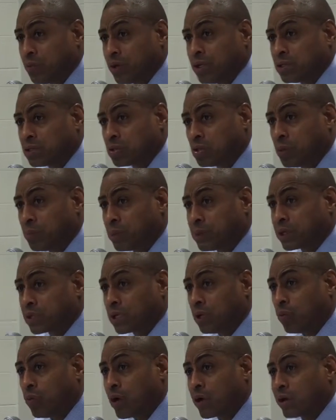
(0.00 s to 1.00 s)
We didn't shoot it
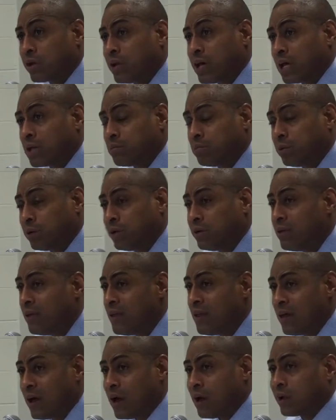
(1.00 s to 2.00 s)
particularly well tonight, but
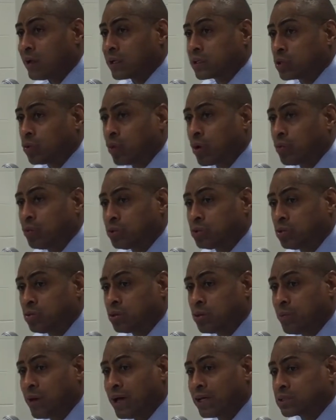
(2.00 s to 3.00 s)
I like the way we
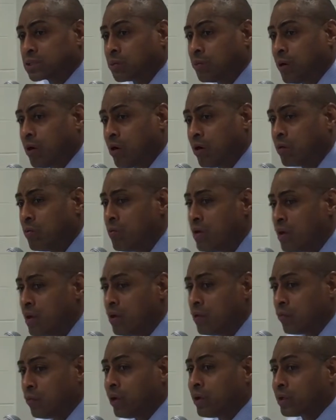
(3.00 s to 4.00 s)
shoot the basketball. I'm
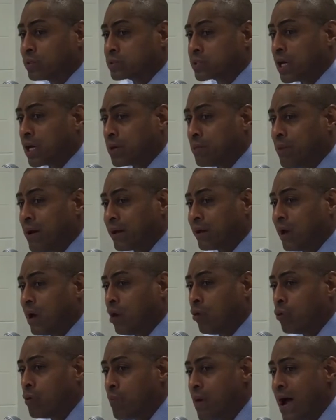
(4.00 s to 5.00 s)
really excited about
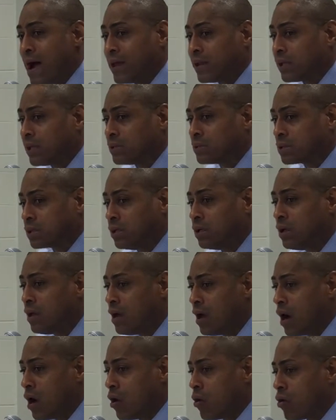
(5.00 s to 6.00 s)
how we're buying into
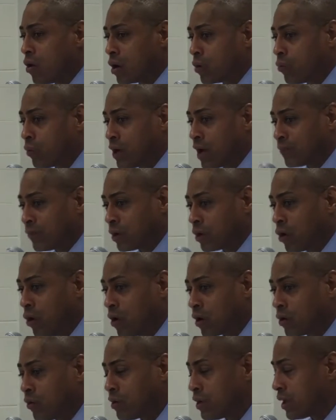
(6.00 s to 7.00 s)
how hard we have to
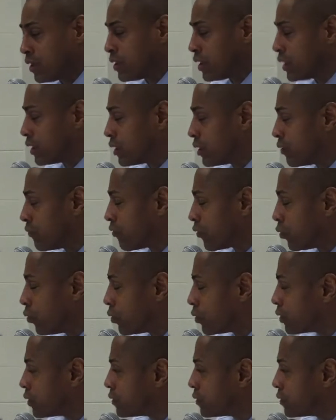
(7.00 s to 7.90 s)
guard on the other end of the floor.